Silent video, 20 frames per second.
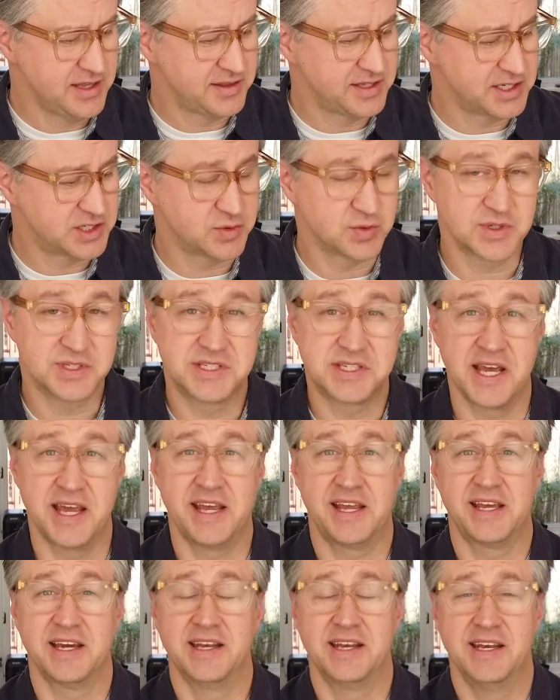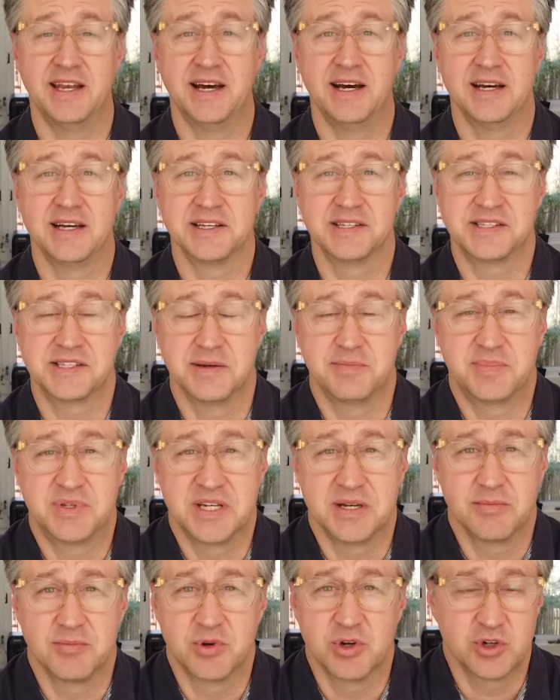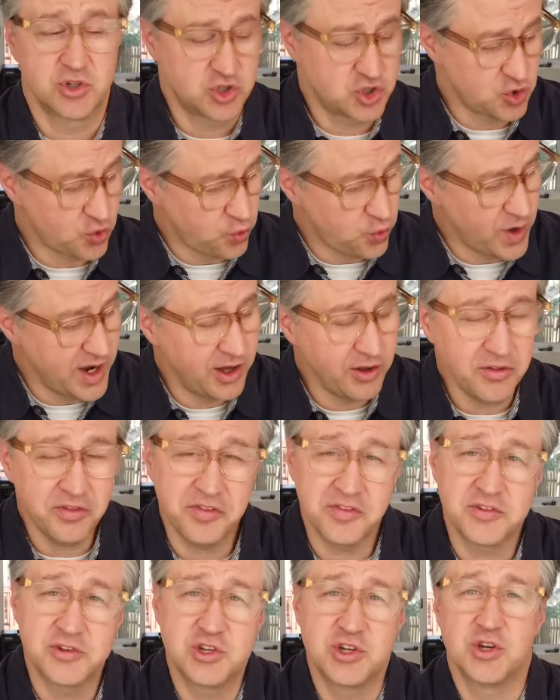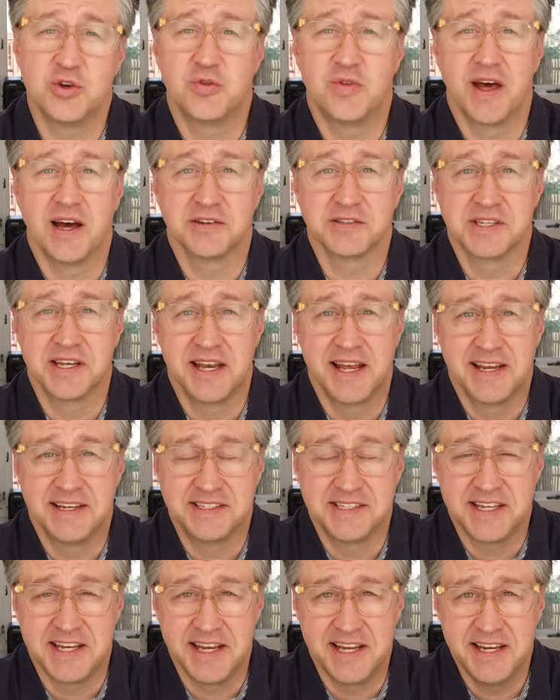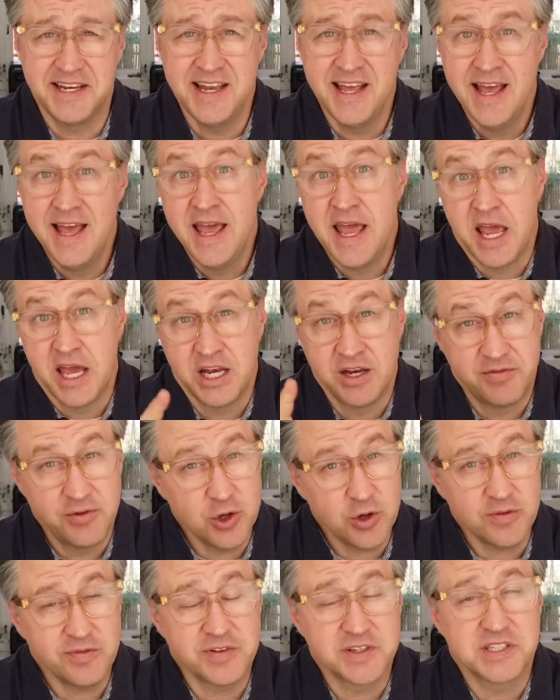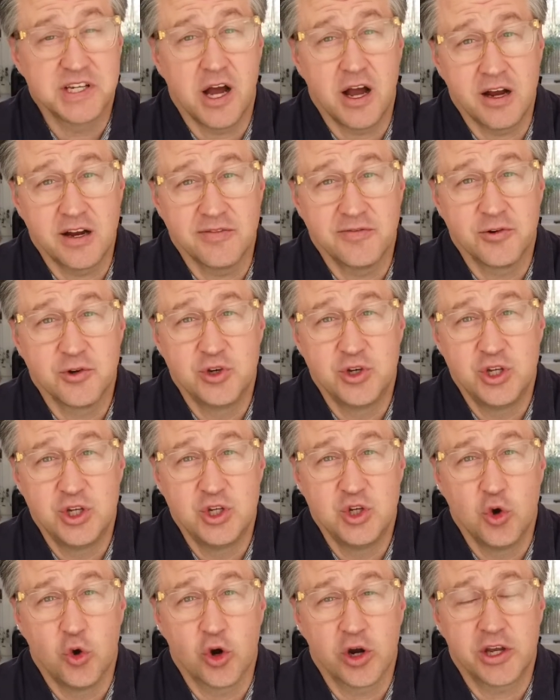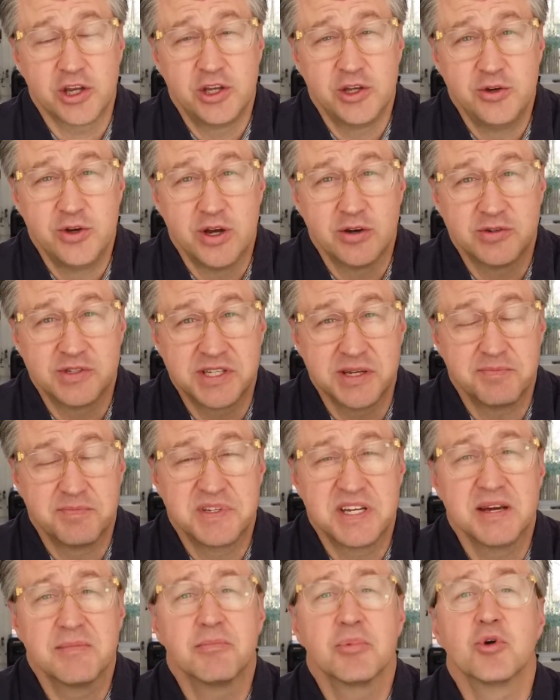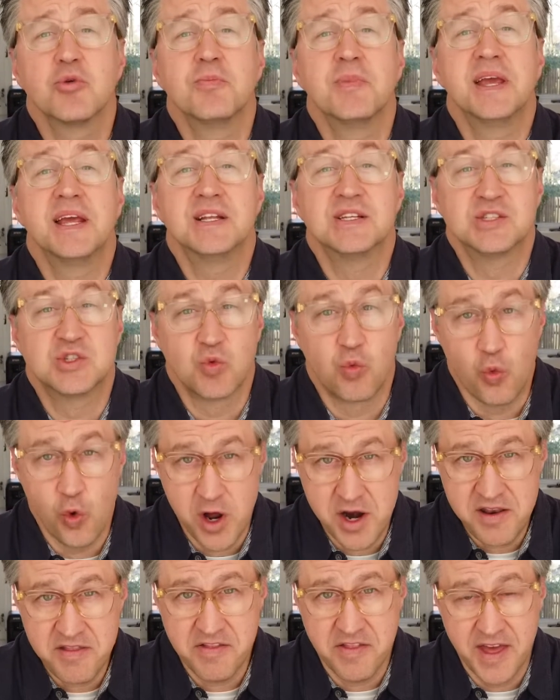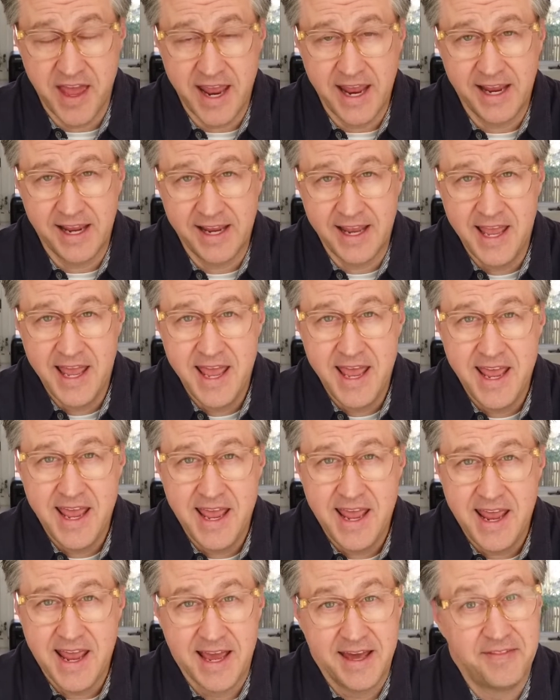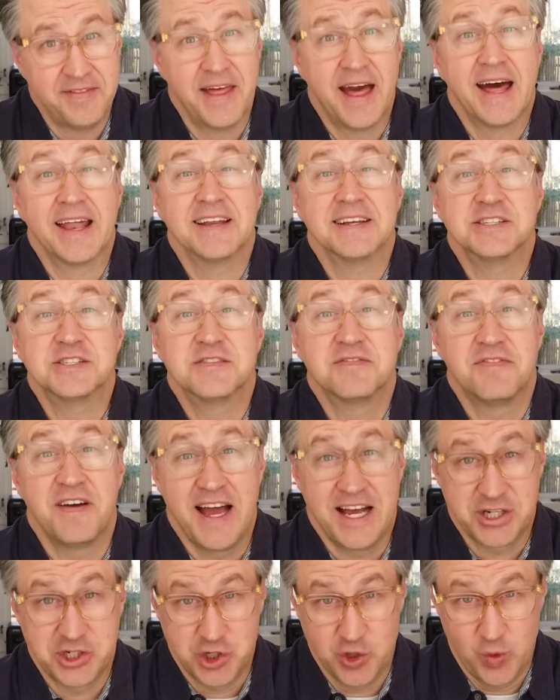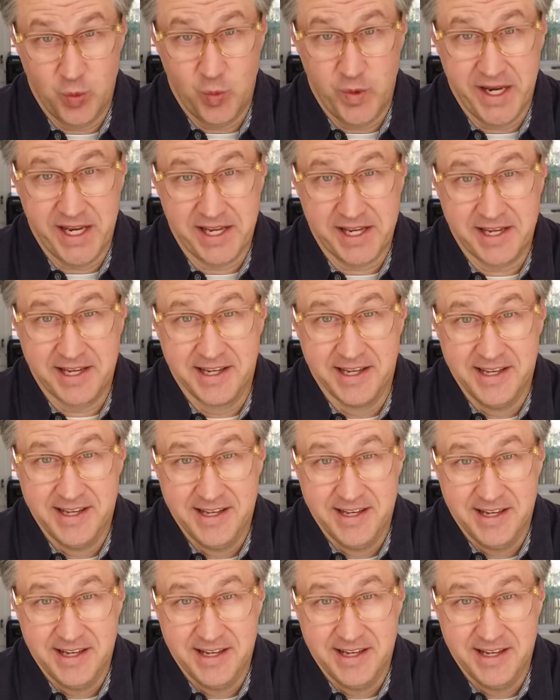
This was taken September 12th, 2018. And if you're a photographer in New York, you know September means one thing, and that is Fashion Week.